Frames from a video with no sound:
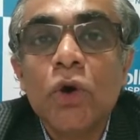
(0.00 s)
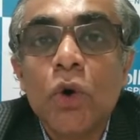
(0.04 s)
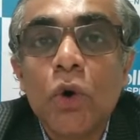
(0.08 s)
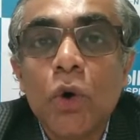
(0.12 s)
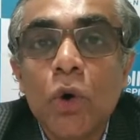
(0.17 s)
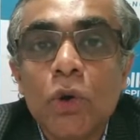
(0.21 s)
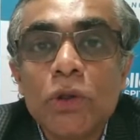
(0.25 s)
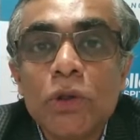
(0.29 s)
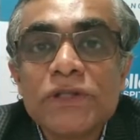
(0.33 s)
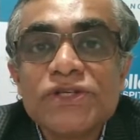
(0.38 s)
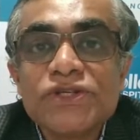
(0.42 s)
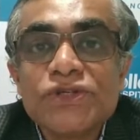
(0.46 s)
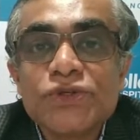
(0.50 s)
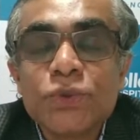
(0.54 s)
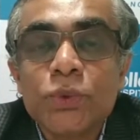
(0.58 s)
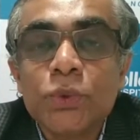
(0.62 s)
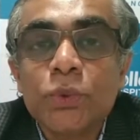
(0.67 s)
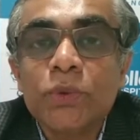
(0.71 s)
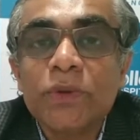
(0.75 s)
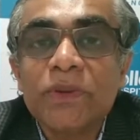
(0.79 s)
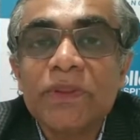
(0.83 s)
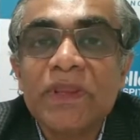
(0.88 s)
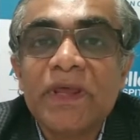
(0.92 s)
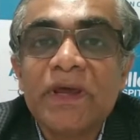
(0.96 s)

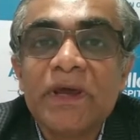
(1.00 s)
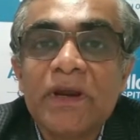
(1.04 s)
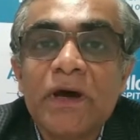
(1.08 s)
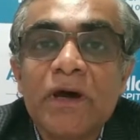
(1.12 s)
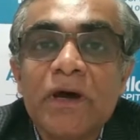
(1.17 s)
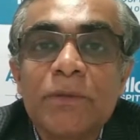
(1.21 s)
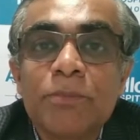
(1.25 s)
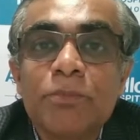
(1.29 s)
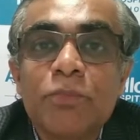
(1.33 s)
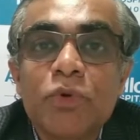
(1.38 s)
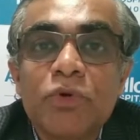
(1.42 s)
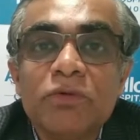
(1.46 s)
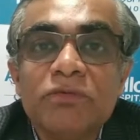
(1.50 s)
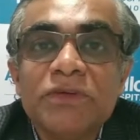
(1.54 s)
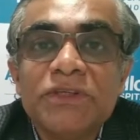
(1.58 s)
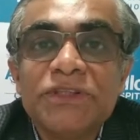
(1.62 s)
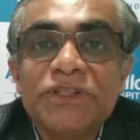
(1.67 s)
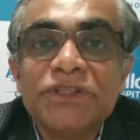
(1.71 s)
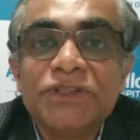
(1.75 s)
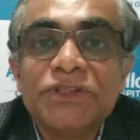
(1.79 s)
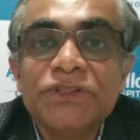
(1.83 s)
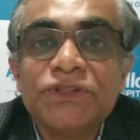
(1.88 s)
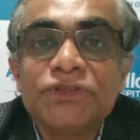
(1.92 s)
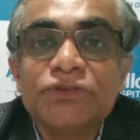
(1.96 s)
Also, there are
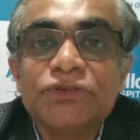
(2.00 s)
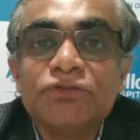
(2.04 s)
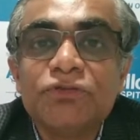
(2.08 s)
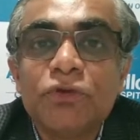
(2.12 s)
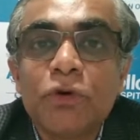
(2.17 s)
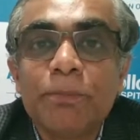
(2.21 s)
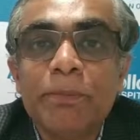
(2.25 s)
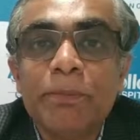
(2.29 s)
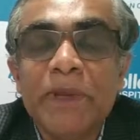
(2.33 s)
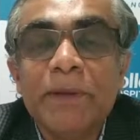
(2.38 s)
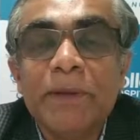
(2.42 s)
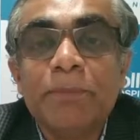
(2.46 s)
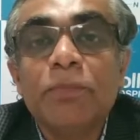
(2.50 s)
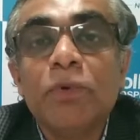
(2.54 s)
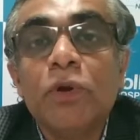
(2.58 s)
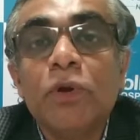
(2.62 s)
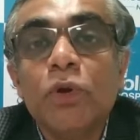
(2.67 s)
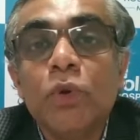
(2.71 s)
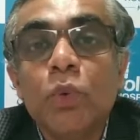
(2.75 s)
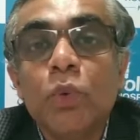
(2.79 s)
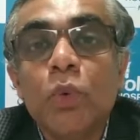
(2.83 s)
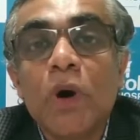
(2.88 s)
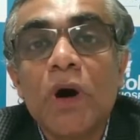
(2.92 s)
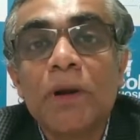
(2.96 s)
provisions for people
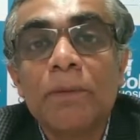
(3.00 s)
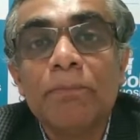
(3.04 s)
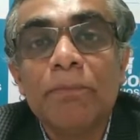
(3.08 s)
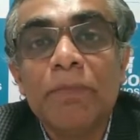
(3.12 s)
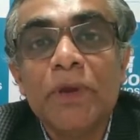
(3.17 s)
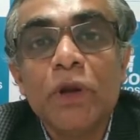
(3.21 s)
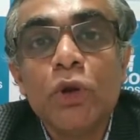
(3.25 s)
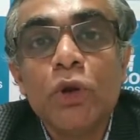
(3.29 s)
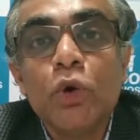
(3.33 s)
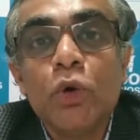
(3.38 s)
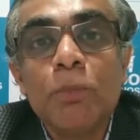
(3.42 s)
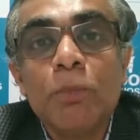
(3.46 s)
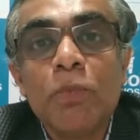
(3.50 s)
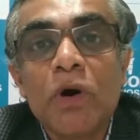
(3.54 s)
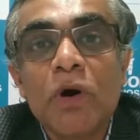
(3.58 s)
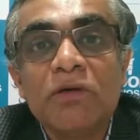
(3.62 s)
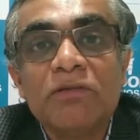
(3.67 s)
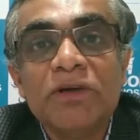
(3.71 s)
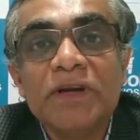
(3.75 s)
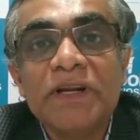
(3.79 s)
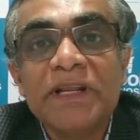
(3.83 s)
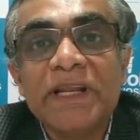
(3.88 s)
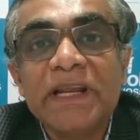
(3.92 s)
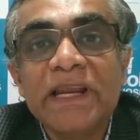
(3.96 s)
who are below
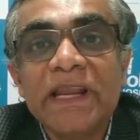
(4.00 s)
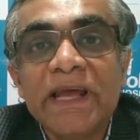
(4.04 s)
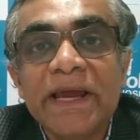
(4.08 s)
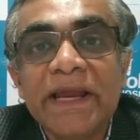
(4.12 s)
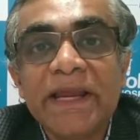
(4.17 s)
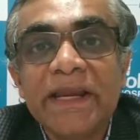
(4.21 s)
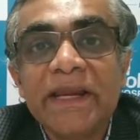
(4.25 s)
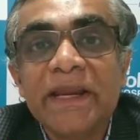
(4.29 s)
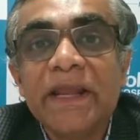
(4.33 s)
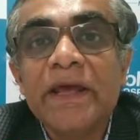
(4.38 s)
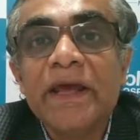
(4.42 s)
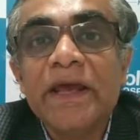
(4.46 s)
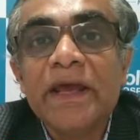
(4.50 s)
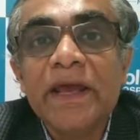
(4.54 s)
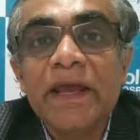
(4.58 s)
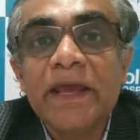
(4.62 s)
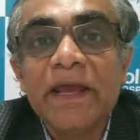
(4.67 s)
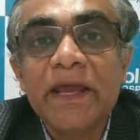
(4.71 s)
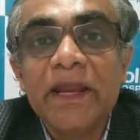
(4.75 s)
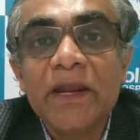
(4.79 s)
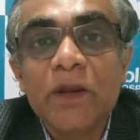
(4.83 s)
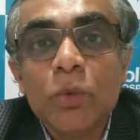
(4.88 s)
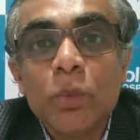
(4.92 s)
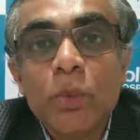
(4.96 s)
poverty line
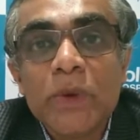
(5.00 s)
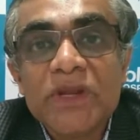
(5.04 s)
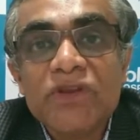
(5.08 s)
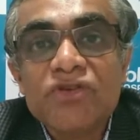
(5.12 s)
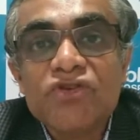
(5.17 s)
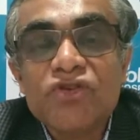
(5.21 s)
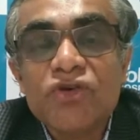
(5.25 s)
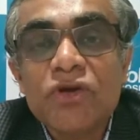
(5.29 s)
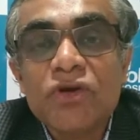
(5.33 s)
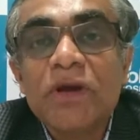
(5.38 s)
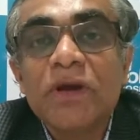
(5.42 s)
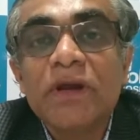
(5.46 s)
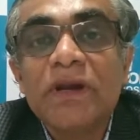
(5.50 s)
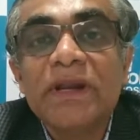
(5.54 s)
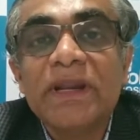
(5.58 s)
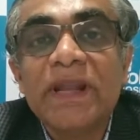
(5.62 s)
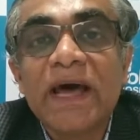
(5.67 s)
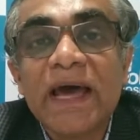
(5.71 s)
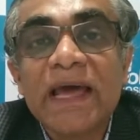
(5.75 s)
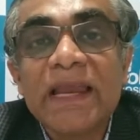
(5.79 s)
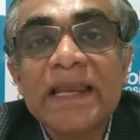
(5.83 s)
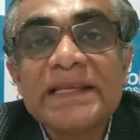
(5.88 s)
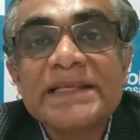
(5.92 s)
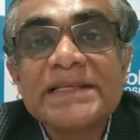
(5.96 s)
in which
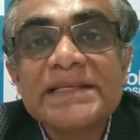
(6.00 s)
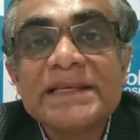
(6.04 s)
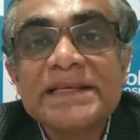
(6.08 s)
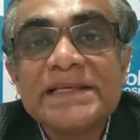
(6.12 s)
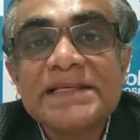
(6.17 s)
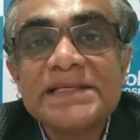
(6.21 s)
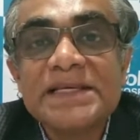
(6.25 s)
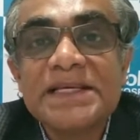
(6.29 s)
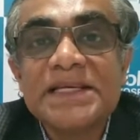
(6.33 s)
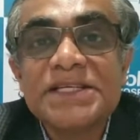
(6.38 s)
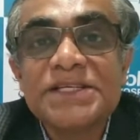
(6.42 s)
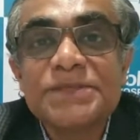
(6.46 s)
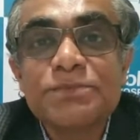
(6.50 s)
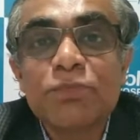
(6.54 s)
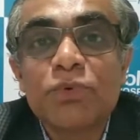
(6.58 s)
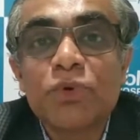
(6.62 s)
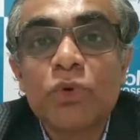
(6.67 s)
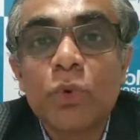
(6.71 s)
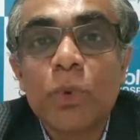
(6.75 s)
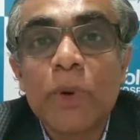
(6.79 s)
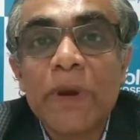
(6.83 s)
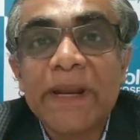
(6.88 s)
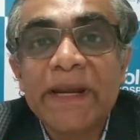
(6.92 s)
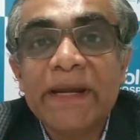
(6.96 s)
dialysis is
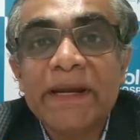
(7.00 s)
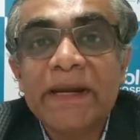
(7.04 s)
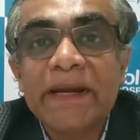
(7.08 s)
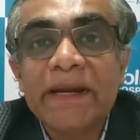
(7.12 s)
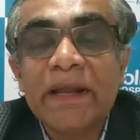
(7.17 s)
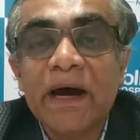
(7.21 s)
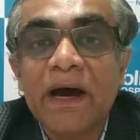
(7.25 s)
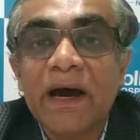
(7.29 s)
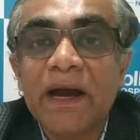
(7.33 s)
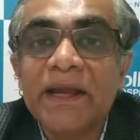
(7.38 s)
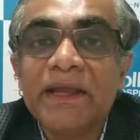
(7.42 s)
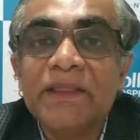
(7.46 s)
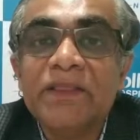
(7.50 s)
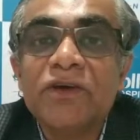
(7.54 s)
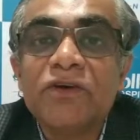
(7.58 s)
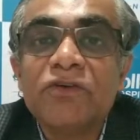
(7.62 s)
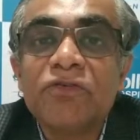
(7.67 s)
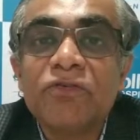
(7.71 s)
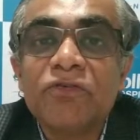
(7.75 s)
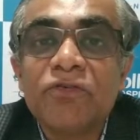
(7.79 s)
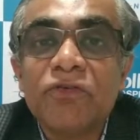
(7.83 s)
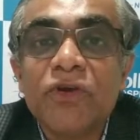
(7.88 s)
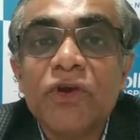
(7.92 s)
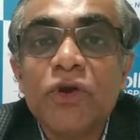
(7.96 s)
provided either
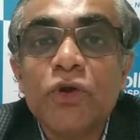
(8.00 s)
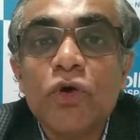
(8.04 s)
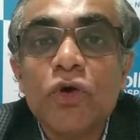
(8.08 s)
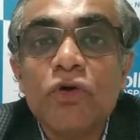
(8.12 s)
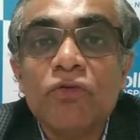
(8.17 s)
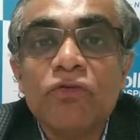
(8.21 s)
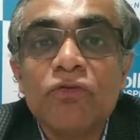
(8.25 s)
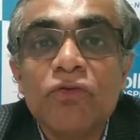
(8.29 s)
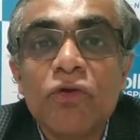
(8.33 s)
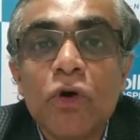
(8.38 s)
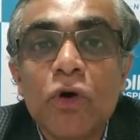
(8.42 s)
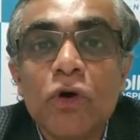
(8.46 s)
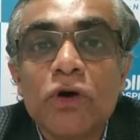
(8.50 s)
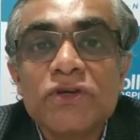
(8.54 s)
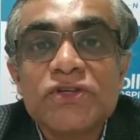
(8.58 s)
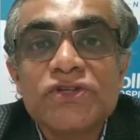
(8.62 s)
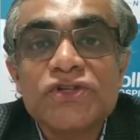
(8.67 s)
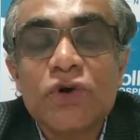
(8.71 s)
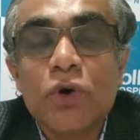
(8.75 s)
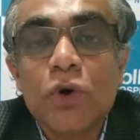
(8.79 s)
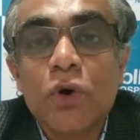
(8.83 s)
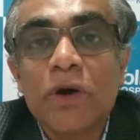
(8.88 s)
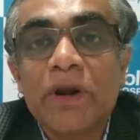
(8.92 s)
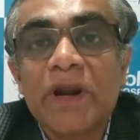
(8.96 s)
free of
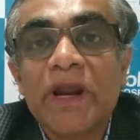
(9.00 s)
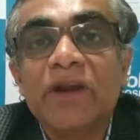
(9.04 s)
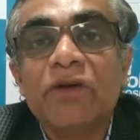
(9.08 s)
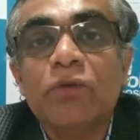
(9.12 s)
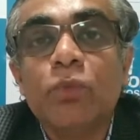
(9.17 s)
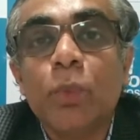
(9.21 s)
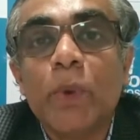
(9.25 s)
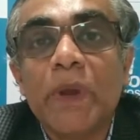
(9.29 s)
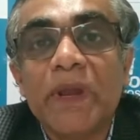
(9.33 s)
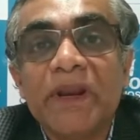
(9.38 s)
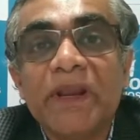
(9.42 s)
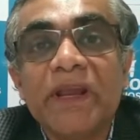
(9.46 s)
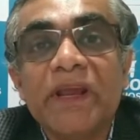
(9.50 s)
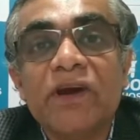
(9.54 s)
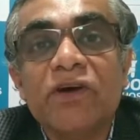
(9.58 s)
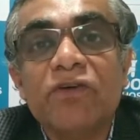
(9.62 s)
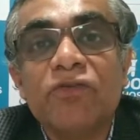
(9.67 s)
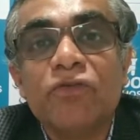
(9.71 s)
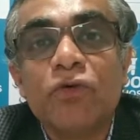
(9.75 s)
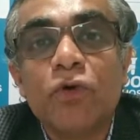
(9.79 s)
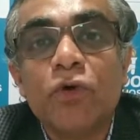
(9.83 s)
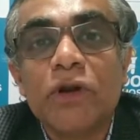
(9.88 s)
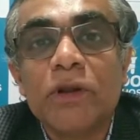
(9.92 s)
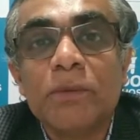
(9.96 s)
cost or at very
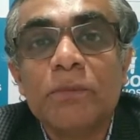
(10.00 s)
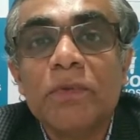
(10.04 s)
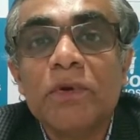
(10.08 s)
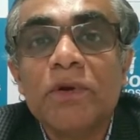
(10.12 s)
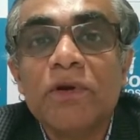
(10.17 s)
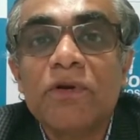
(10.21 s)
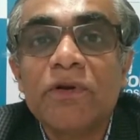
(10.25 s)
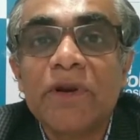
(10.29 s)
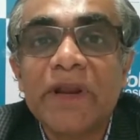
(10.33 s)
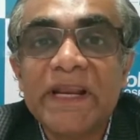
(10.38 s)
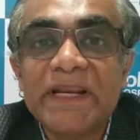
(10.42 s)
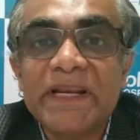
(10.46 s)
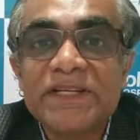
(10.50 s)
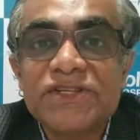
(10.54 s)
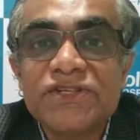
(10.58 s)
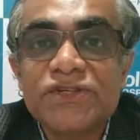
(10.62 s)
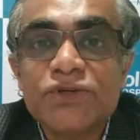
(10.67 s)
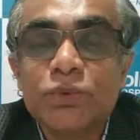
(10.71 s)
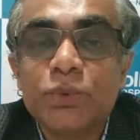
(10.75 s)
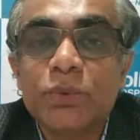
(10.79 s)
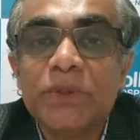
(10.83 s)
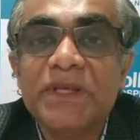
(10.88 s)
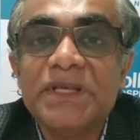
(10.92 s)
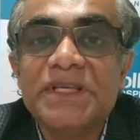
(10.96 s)
affordable rates
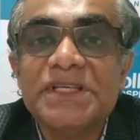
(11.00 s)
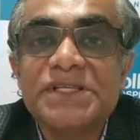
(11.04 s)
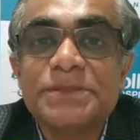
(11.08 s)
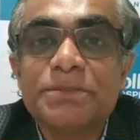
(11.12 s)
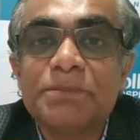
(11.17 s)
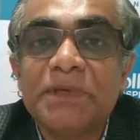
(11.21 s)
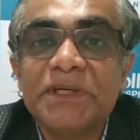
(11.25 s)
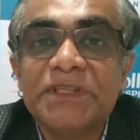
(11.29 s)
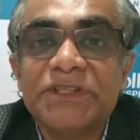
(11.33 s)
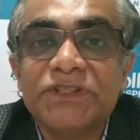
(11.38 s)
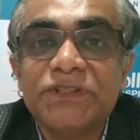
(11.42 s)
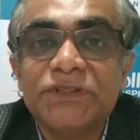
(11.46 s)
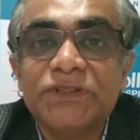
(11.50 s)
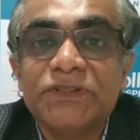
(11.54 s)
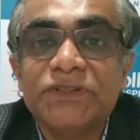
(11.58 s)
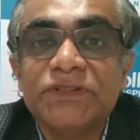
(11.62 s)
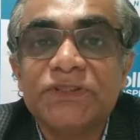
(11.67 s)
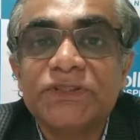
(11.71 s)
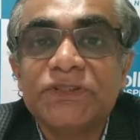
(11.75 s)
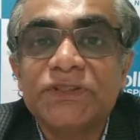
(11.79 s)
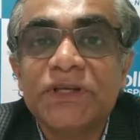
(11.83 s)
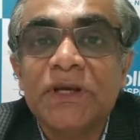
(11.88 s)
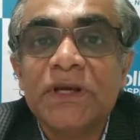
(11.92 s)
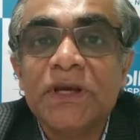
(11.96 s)
to these
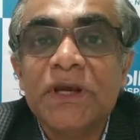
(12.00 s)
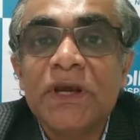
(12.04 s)
patients.